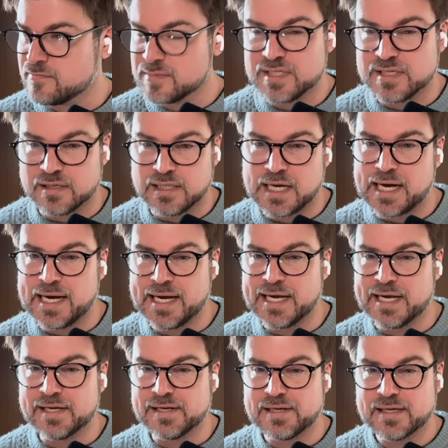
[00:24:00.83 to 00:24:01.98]

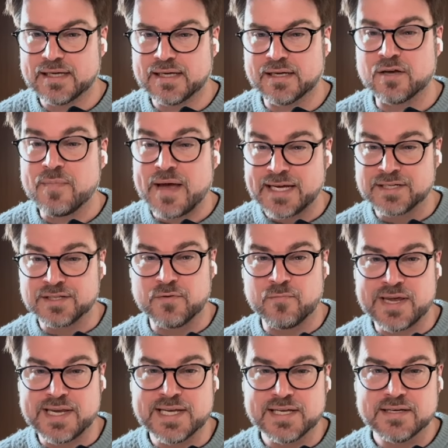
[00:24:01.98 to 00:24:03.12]
CLI command that
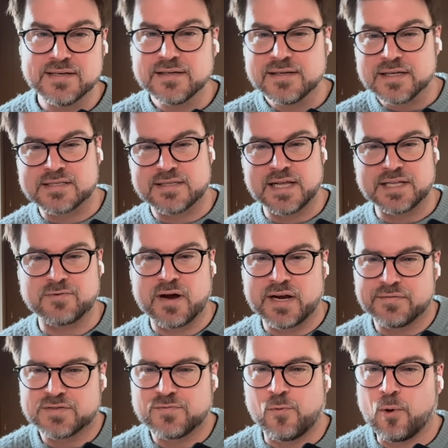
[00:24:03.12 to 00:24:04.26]
we did. That's great.
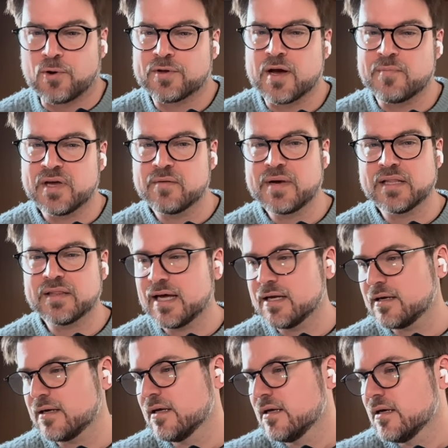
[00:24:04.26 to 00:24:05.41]
It was forthcoming about
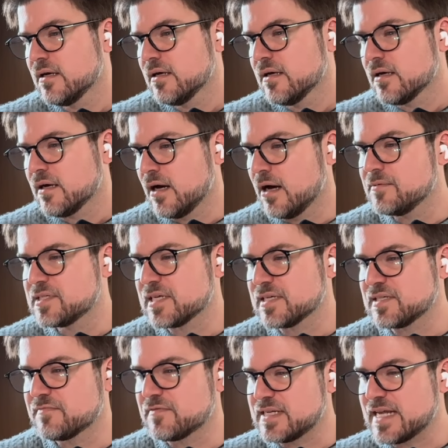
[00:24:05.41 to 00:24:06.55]
that. It
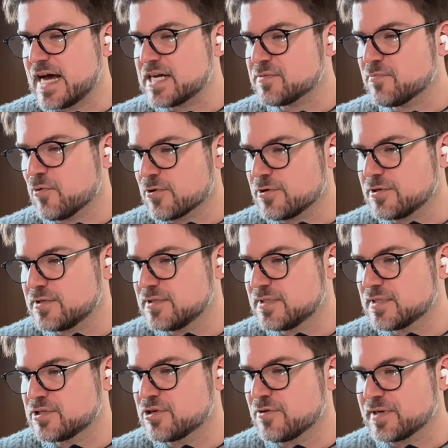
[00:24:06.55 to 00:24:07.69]
says if the
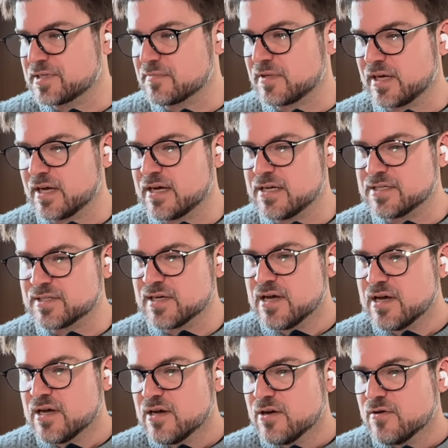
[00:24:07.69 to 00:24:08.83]
dashboard's showing something else,
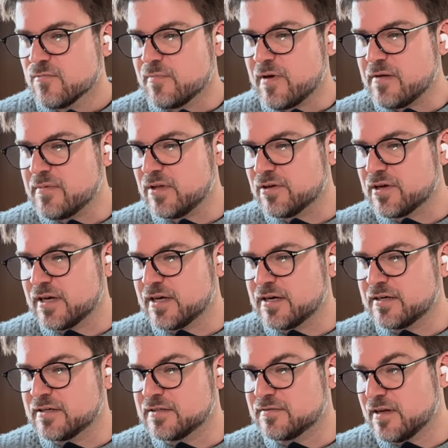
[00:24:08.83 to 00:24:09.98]
we might be looking at
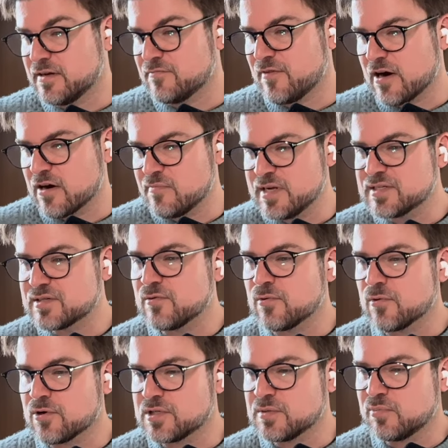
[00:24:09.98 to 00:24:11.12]
an environment
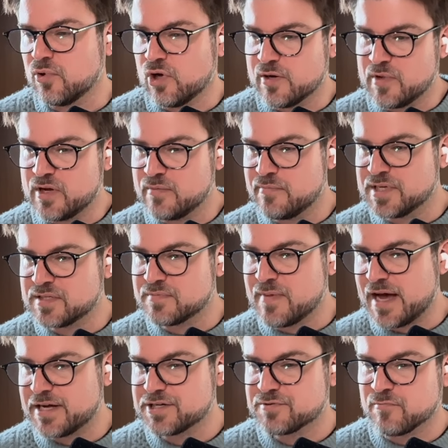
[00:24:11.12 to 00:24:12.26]
or deployment mismatch.